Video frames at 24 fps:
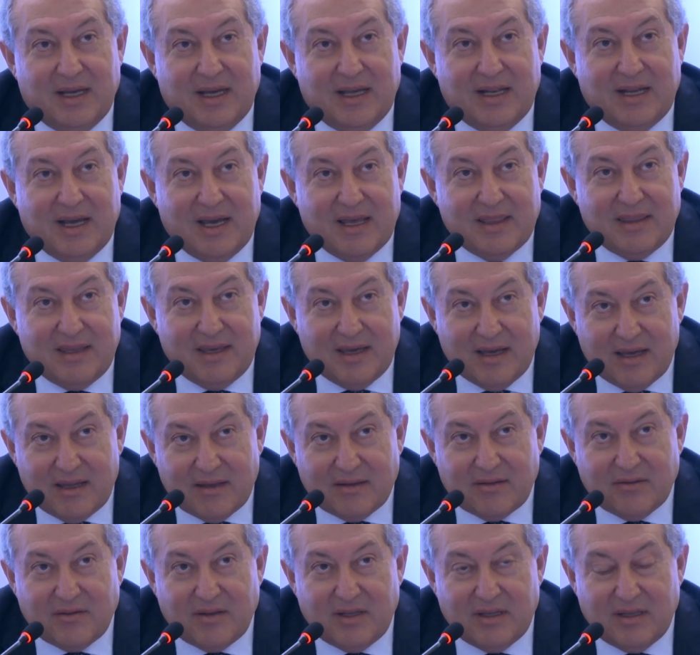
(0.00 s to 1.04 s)
And at the
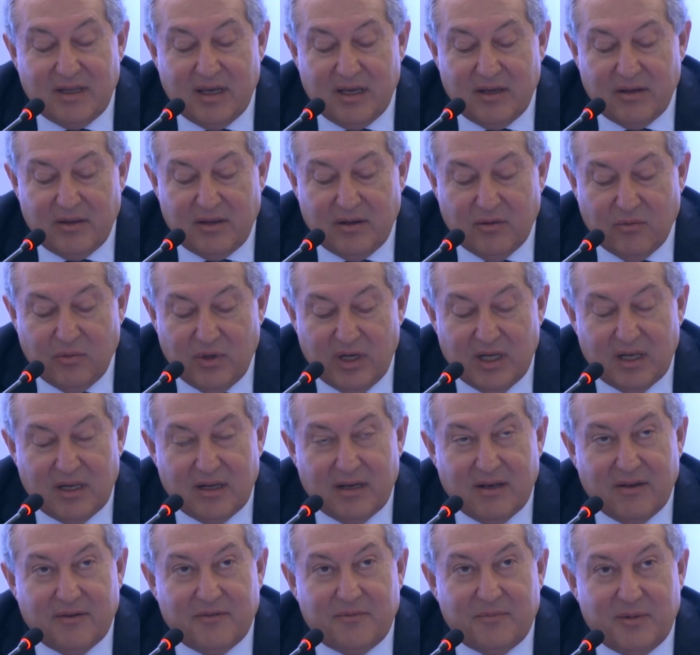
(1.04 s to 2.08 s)
end of the day, the will
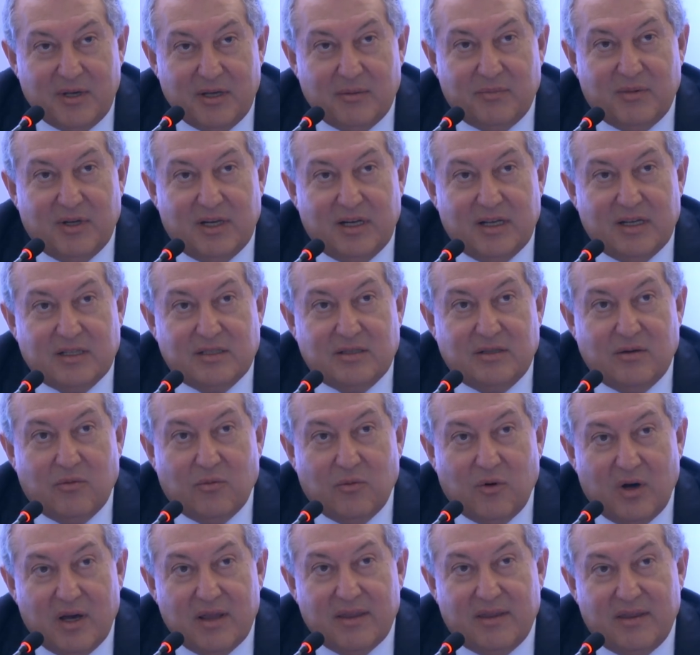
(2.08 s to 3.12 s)
of people is the
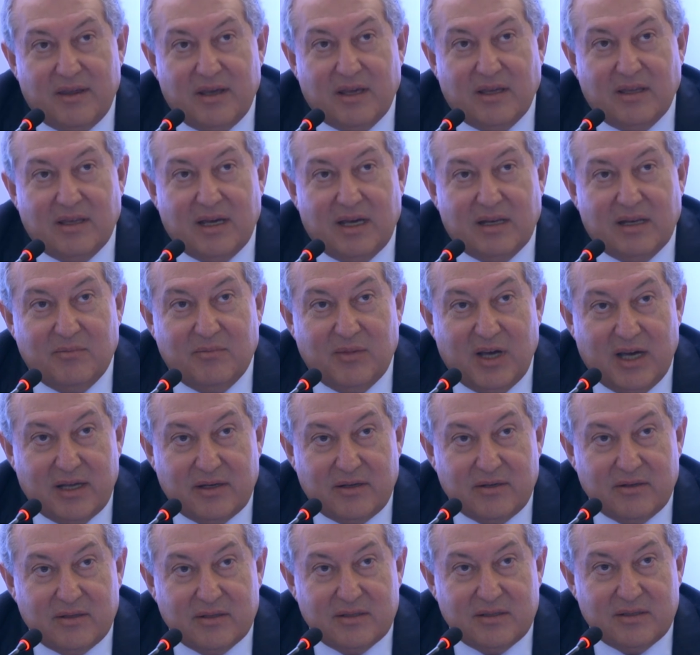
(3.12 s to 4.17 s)
one thing
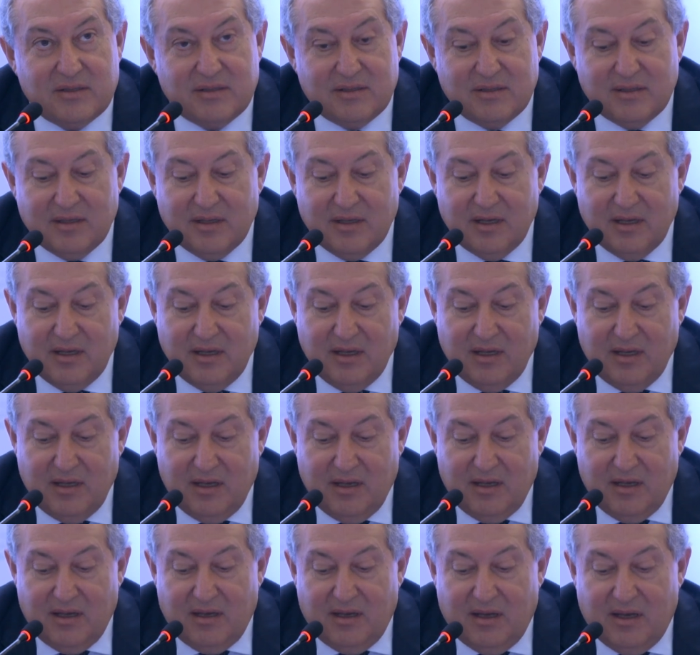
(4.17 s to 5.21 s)
matters.
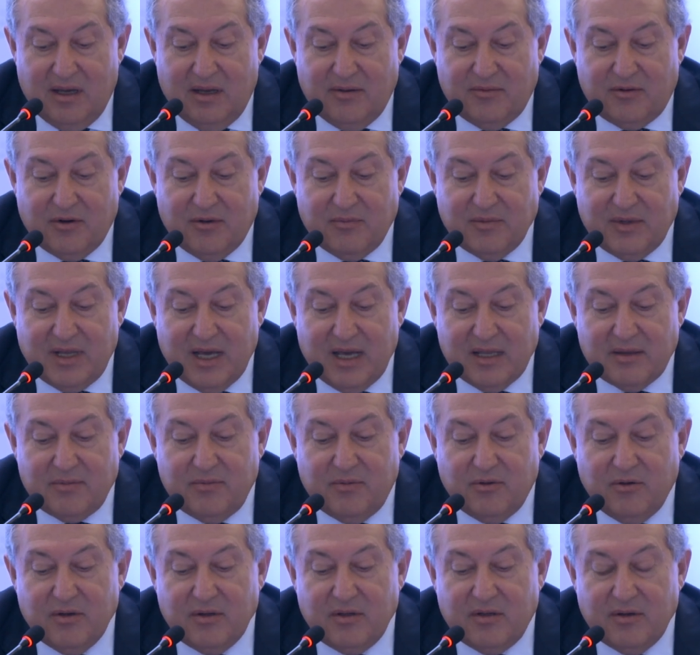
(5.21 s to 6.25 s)
And from that
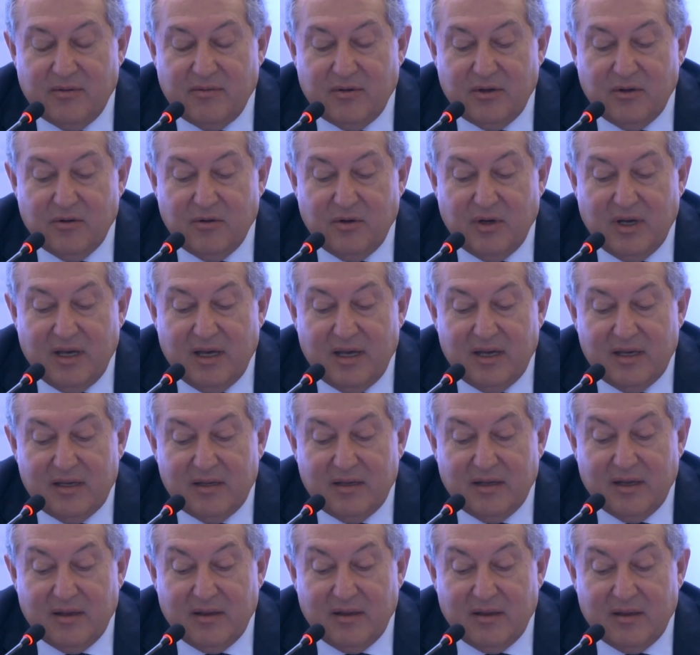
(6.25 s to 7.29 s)
point of view,
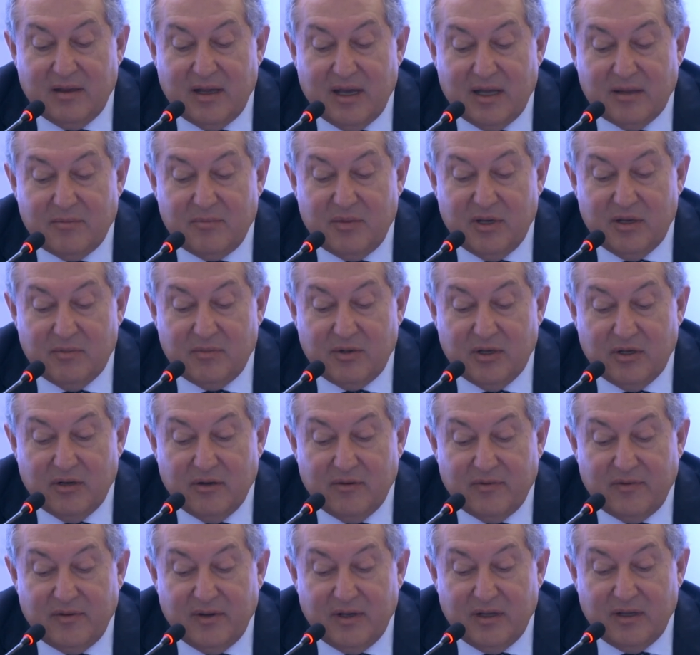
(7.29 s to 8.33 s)
and that people
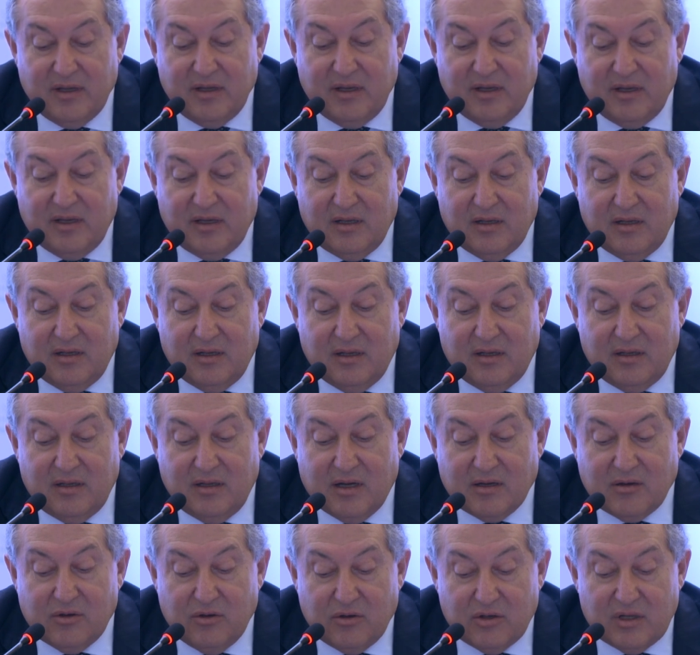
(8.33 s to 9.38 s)
of
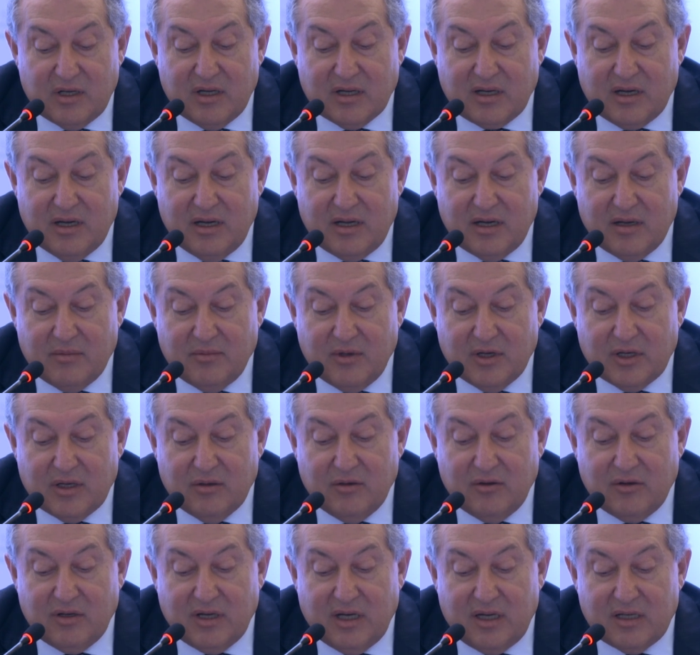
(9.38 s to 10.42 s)
Nagorno-Karabakh
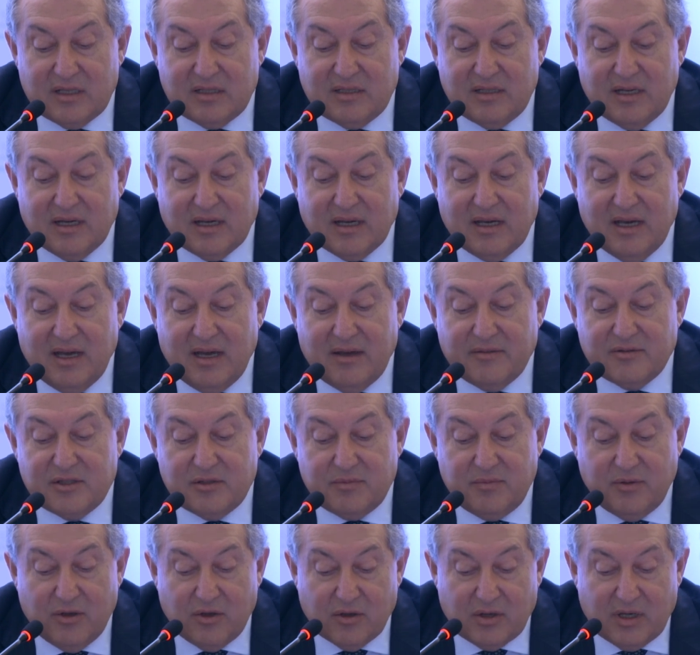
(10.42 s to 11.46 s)
or Artsakh have
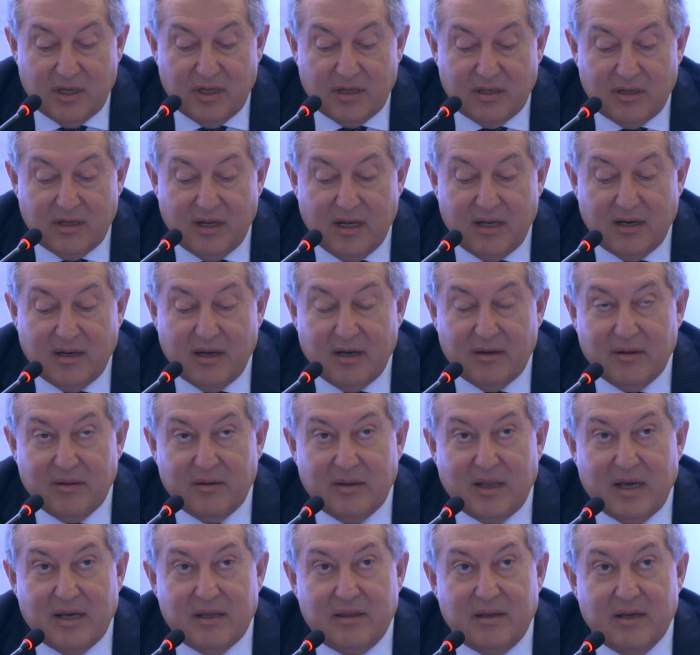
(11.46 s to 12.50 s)
spoken, and
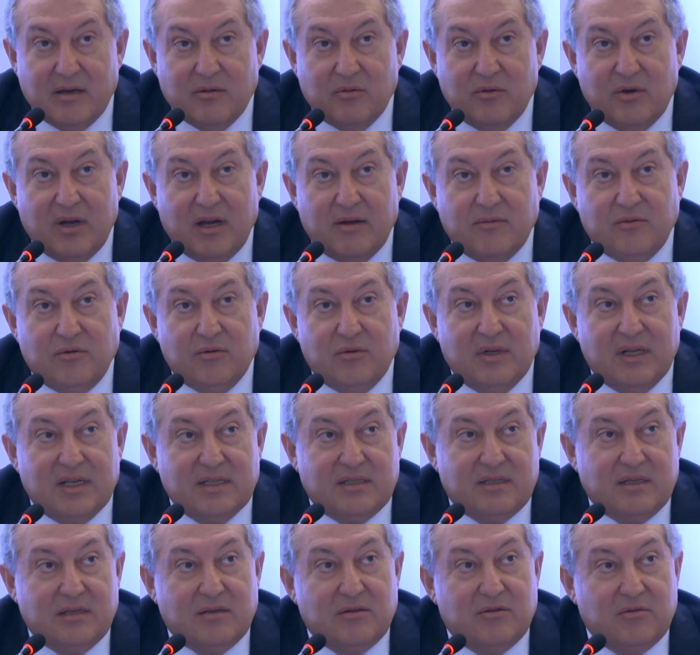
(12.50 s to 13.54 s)
I think we have to
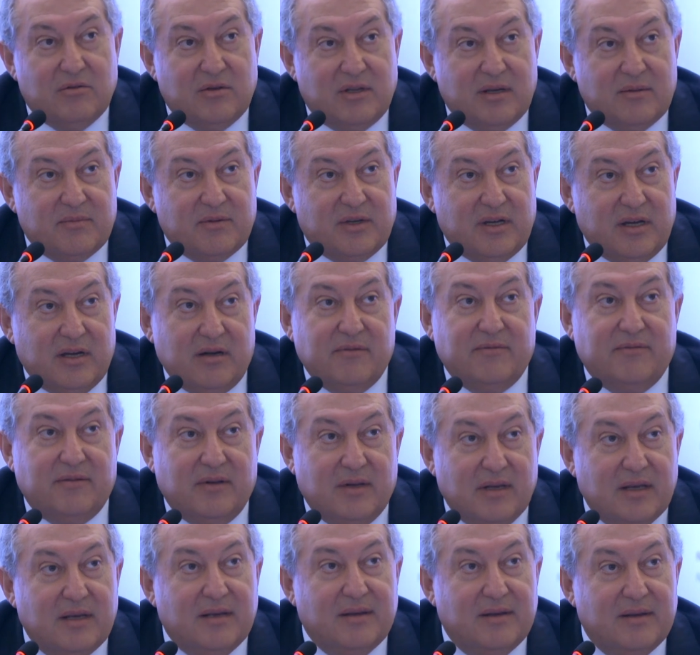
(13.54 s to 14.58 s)
listen to them
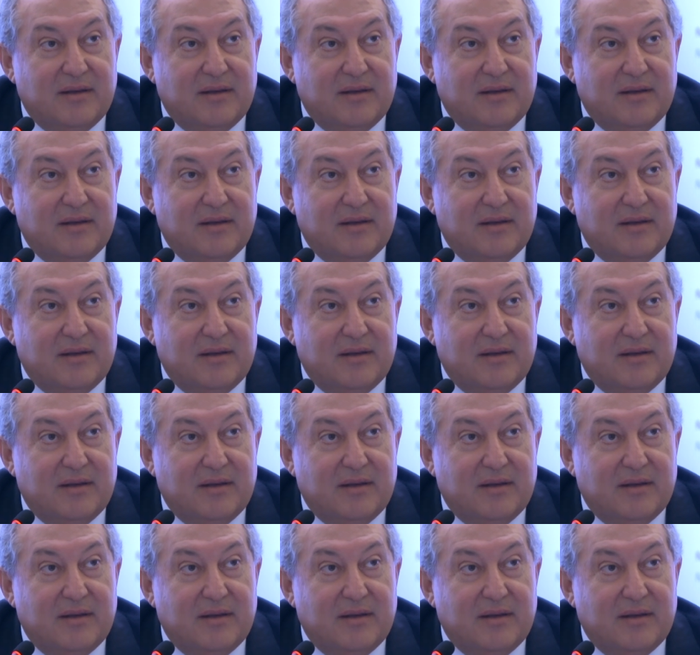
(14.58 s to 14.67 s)
carefully.